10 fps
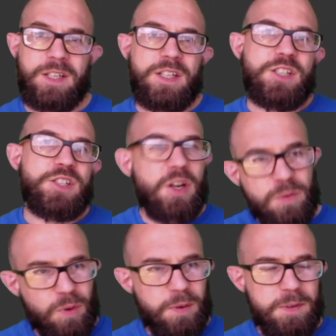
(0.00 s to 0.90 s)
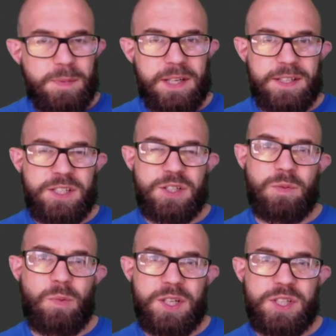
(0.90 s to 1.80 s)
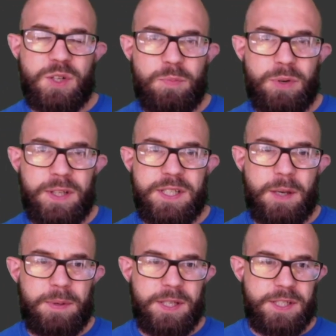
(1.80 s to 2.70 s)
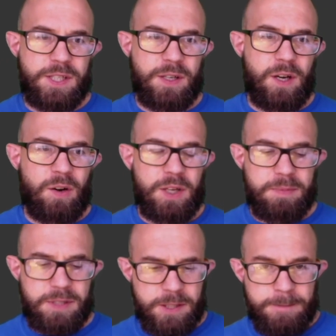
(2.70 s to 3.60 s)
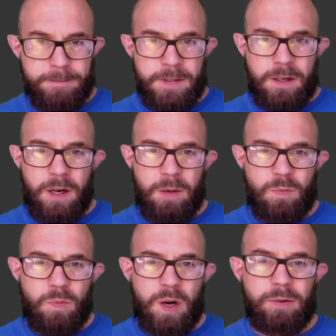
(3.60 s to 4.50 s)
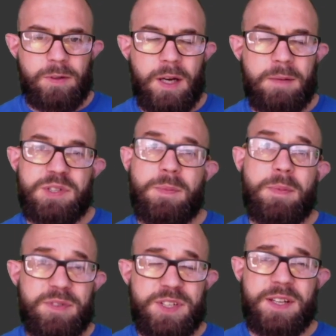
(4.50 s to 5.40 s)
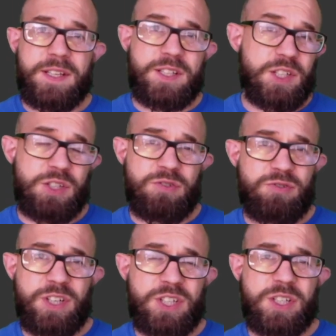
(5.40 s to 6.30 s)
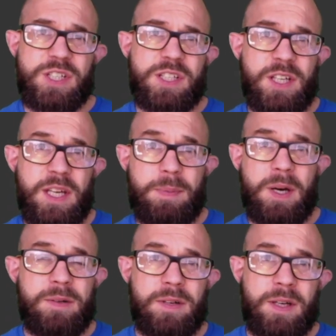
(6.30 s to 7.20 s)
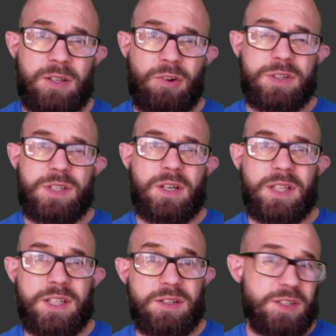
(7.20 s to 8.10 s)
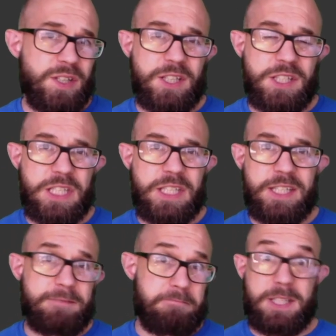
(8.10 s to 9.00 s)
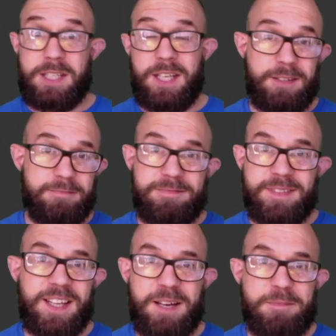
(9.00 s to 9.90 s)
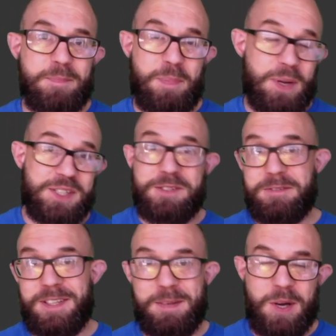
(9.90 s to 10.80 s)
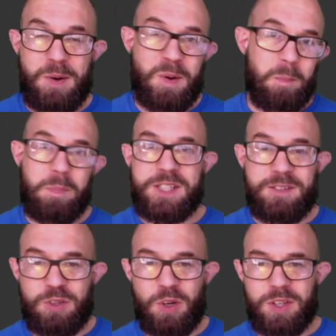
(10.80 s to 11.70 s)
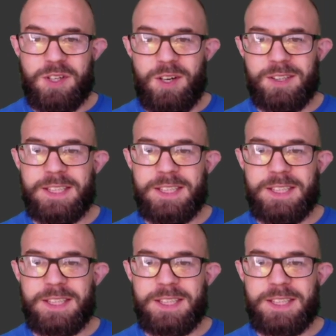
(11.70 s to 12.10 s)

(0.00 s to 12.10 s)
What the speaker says: So what are we to make of these two, and why does God bring these up in his argument? Some people have said these are two creatures, the hippo and the crocodile, and you can certainly see, bits of hippo and bits of crocodile